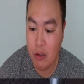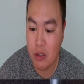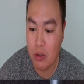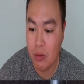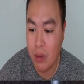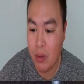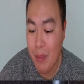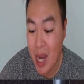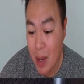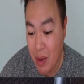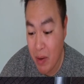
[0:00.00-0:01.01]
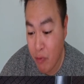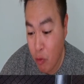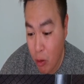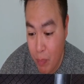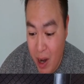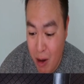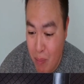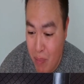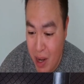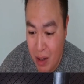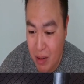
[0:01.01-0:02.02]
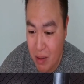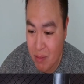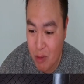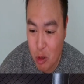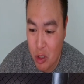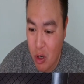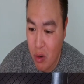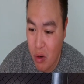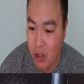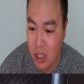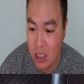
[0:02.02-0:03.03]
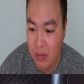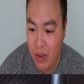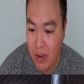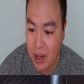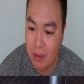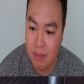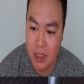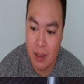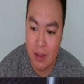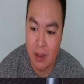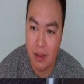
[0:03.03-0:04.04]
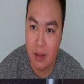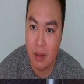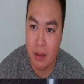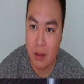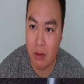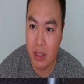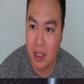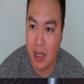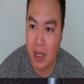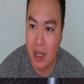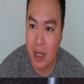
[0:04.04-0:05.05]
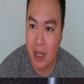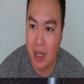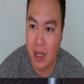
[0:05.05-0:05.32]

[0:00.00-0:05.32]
So I'm aiming for about a minute or so for each fight. So let's get into it.